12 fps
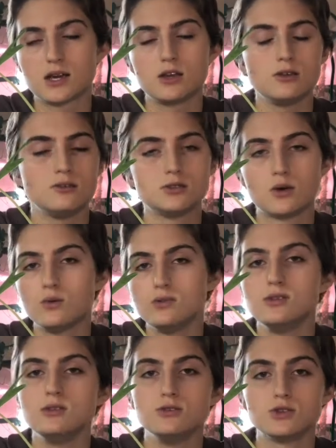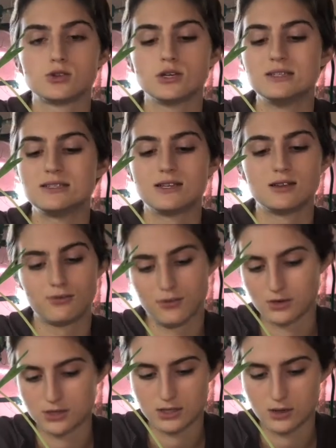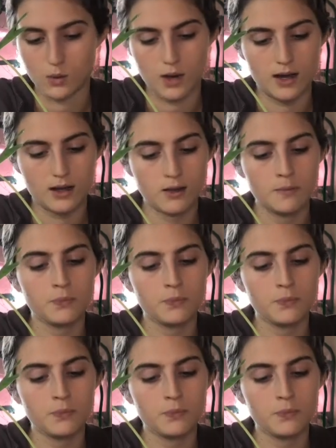You don't need nutrients in the first little while.